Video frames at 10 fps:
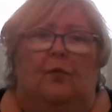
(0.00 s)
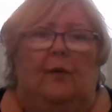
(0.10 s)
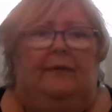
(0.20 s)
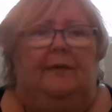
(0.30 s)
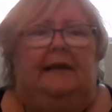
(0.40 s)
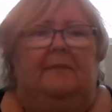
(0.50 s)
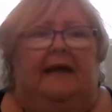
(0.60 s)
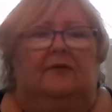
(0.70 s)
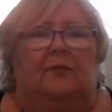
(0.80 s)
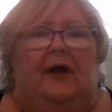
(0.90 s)
When we
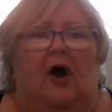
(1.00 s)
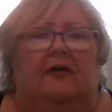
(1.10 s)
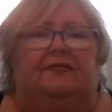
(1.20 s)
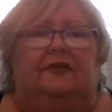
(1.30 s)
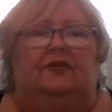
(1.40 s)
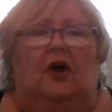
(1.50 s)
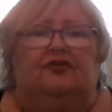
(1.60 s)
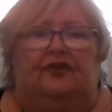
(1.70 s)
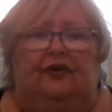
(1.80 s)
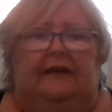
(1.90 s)
lament, we often
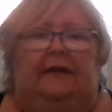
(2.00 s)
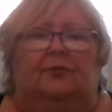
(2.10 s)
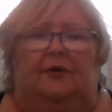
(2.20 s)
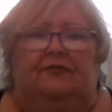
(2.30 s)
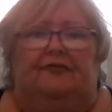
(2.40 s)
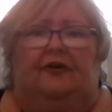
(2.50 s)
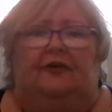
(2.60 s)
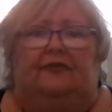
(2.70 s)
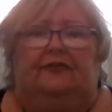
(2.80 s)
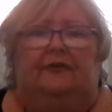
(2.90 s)
turn inward
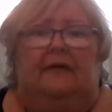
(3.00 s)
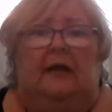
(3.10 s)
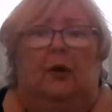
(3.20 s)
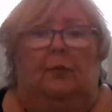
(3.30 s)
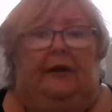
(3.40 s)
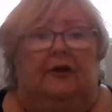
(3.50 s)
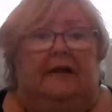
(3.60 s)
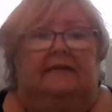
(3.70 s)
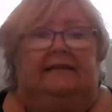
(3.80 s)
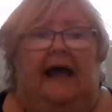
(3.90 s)
first. We look
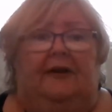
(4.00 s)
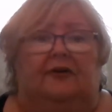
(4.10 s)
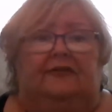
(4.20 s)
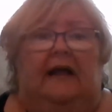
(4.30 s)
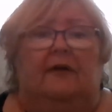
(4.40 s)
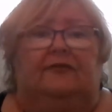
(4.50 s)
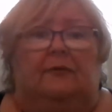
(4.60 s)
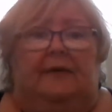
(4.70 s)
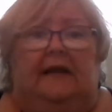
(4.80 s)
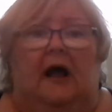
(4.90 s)
inside ourselves and
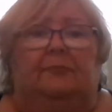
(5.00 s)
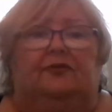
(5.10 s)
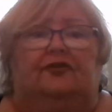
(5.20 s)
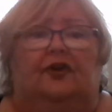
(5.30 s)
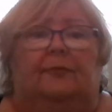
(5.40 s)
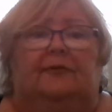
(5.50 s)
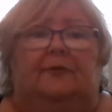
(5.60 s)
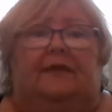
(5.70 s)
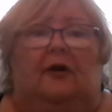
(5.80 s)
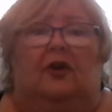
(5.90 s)
we come to terms
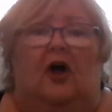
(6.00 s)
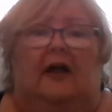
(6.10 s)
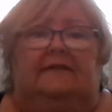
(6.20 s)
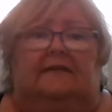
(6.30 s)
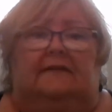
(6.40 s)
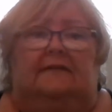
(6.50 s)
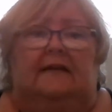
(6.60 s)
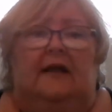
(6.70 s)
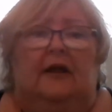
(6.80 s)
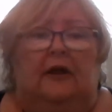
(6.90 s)
with our losses.
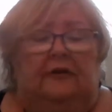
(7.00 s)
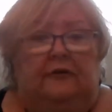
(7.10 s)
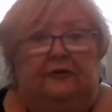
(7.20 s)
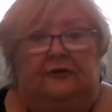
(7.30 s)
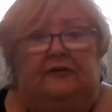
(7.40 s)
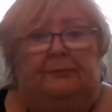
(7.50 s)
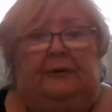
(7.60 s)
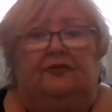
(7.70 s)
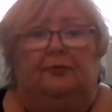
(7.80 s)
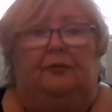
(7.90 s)
So
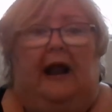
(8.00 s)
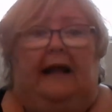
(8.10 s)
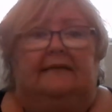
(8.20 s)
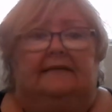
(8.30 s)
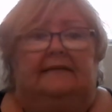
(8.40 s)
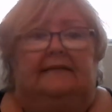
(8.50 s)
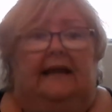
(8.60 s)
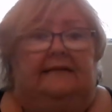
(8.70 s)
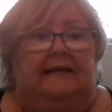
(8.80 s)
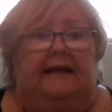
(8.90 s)
spiritual practices
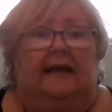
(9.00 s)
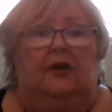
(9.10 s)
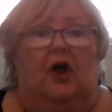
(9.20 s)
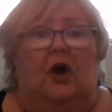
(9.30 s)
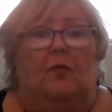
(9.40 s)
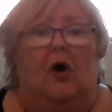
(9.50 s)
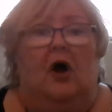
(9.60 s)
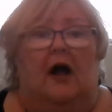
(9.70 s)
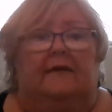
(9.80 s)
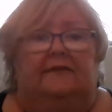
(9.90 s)
like taking long
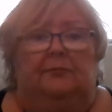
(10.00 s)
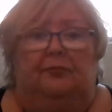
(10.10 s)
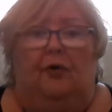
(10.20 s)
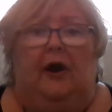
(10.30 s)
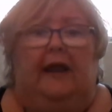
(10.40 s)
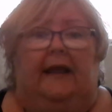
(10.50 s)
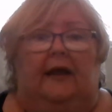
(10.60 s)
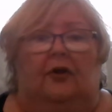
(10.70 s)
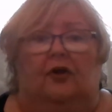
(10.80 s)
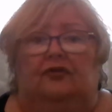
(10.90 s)
walks,
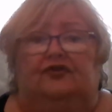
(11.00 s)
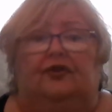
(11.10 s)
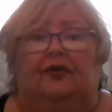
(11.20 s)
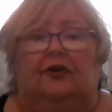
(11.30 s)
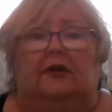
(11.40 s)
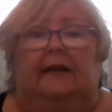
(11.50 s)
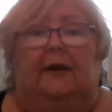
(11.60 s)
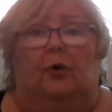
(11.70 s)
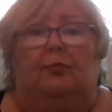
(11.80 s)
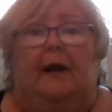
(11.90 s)
praying, journaling,
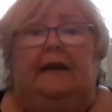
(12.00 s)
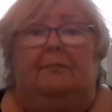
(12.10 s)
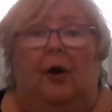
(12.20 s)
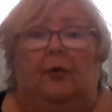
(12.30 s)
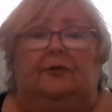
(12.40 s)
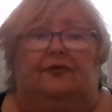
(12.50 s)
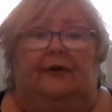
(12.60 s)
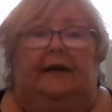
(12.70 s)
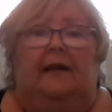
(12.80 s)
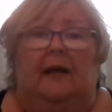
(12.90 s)
or writing
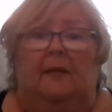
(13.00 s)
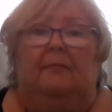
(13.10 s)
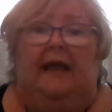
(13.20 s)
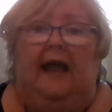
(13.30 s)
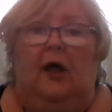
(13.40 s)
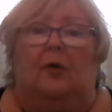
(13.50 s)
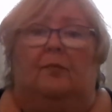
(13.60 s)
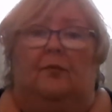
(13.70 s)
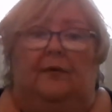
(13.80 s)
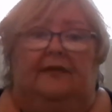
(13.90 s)
poetry may
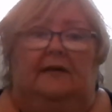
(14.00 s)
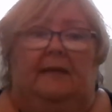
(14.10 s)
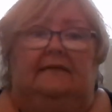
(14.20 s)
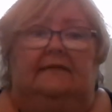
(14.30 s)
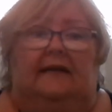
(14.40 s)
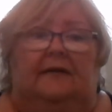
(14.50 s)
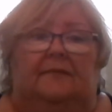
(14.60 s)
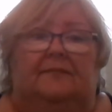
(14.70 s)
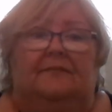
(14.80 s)
help with lamenting.